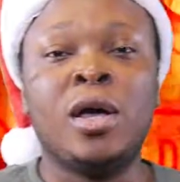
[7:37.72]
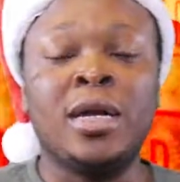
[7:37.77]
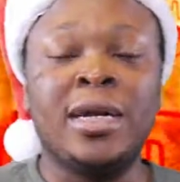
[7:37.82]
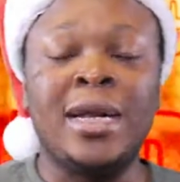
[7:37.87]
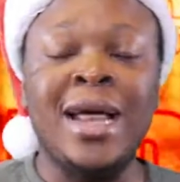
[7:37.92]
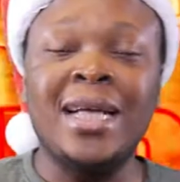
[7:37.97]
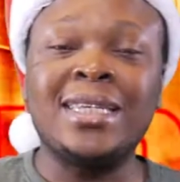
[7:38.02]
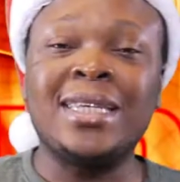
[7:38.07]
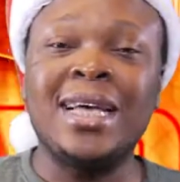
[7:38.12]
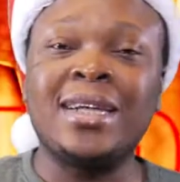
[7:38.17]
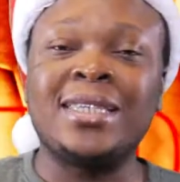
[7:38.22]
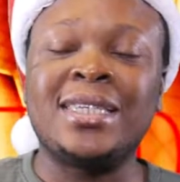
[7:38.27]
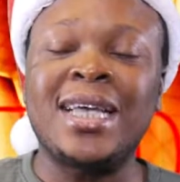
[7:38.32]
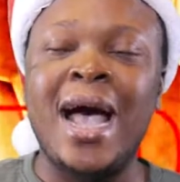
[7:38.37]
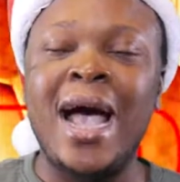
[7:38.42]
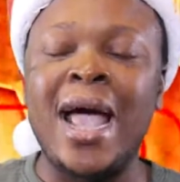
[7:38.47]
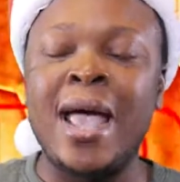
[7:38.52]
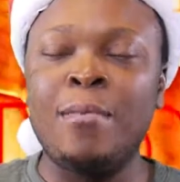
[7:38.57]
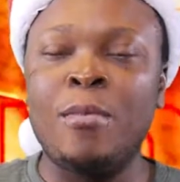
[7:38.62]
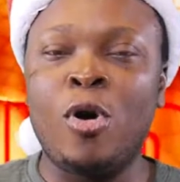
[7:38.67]
That's our
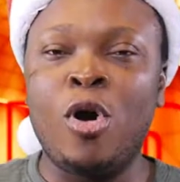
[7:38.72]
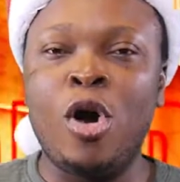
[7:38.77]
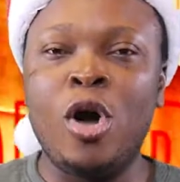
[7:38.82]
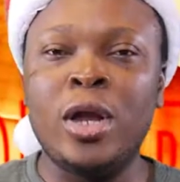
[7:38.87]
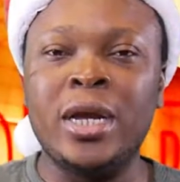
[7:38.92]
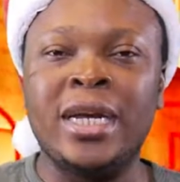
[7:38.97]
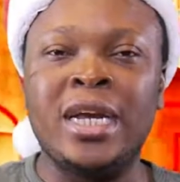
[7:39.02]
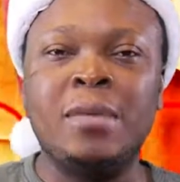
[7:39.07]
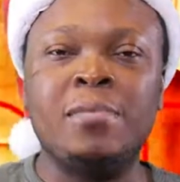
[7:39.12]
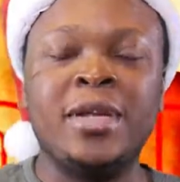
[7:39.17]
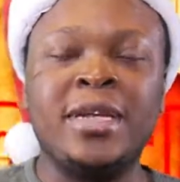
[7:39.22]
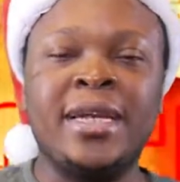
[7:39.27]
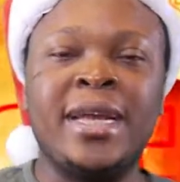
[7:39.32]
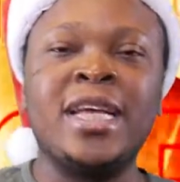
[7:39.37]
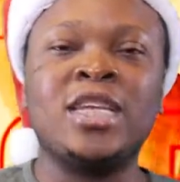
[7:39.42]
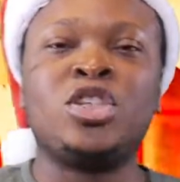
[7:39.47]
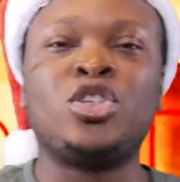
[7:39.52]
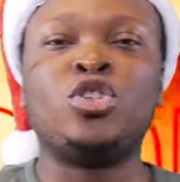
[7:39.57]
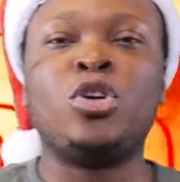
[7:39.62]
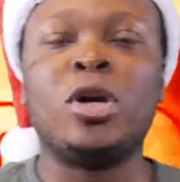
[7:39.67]
time on
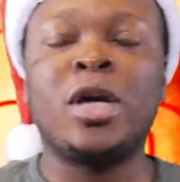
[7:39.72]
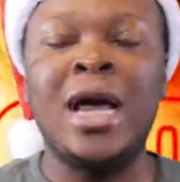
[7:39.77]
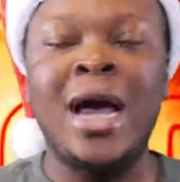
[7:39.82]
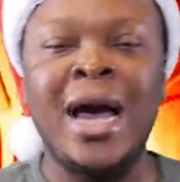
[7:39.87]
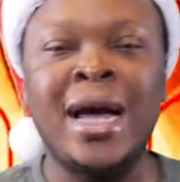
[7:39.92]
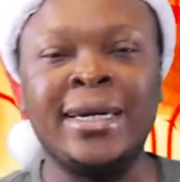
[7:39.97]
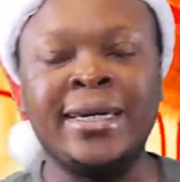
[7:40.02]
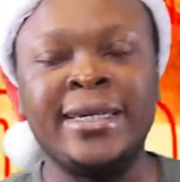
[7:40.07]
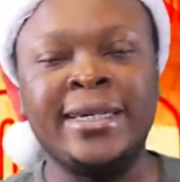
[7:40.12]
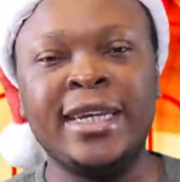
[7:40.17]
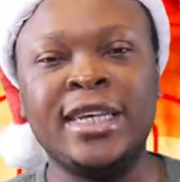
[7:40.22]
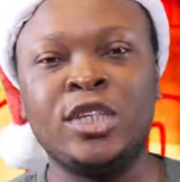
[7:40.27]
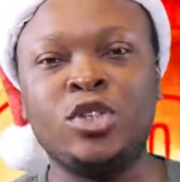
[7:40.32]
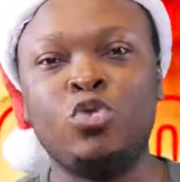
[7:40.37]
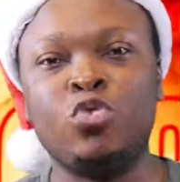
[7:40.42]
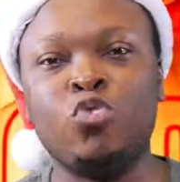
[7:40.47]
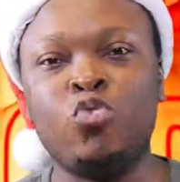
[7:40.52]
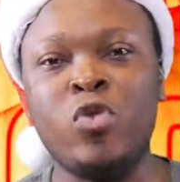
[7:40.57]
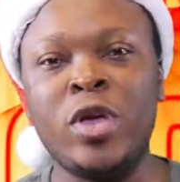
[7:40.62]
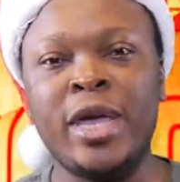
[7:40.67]
Limitless Soccer
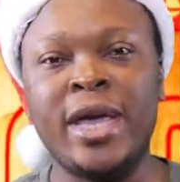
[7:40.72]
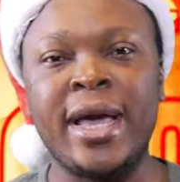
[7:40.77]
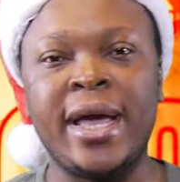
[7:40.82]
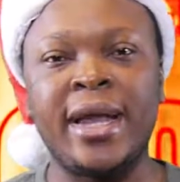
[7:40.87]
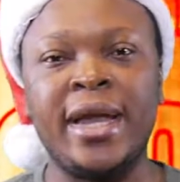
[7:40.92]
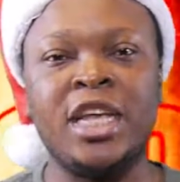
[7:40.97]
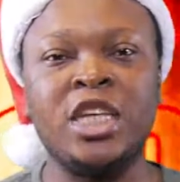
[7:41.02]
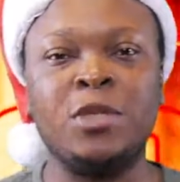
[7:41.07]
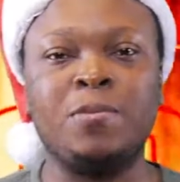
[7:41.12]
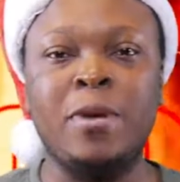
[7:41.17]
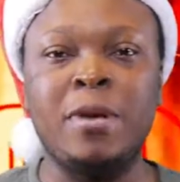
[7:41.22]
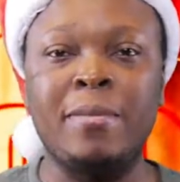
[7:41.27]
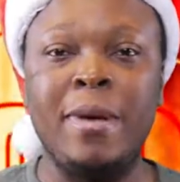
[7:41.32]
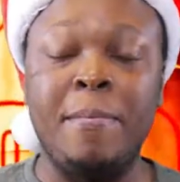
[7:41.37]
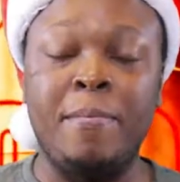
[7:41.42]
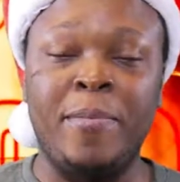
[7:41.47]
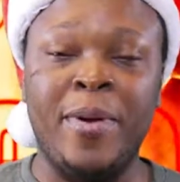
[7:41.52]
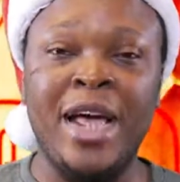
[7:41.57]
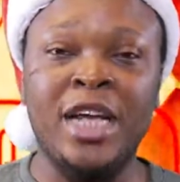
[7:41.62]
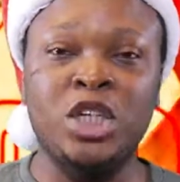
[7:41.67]
this weekend. It's been
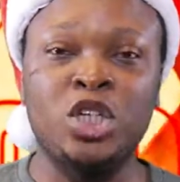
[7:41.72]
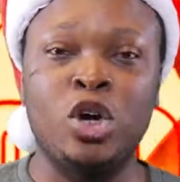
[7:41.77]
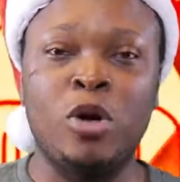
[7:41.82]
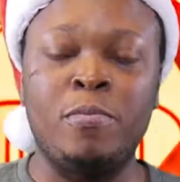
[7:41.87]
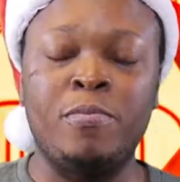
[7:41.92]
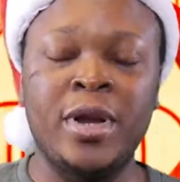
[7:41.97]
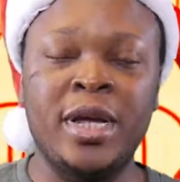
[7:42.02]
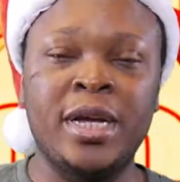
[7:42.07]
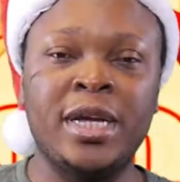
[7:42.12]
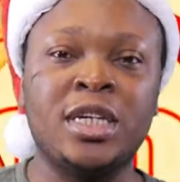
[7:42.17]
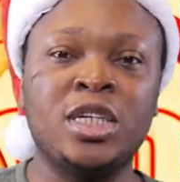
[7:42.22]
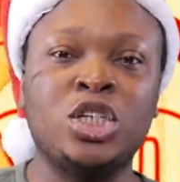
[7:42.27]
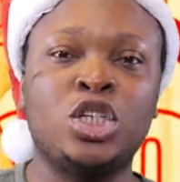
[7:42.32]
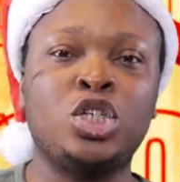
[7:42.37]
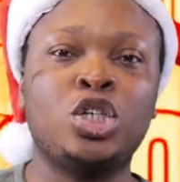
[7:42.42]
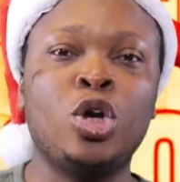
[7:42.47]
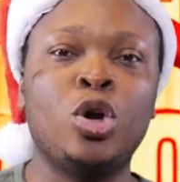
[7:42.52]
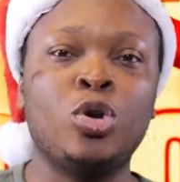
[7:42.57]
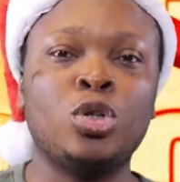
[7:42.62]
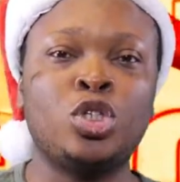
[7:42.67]
my pleasure bringing the
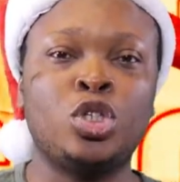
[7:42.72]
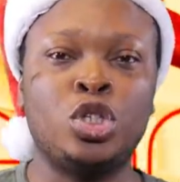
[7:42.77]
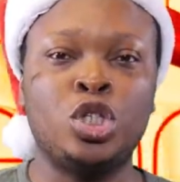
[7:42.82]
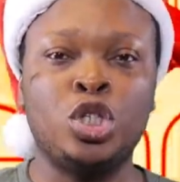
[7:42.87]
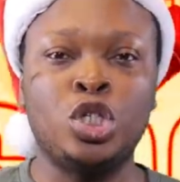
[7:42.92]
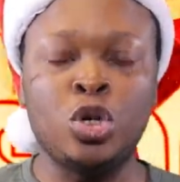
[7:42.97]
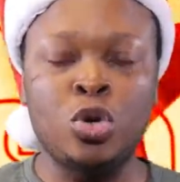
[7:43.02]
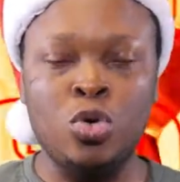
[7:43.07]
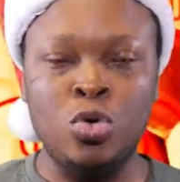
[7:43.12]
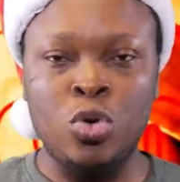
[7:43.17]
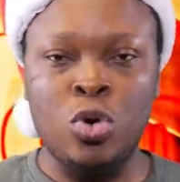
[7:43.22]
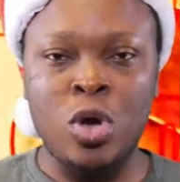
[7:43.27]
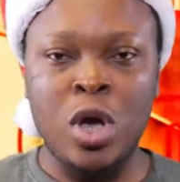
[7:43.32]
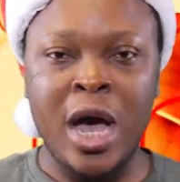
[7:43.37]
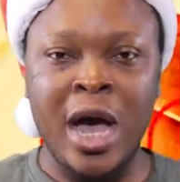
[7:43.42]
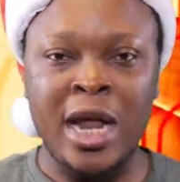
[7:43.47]
show to you.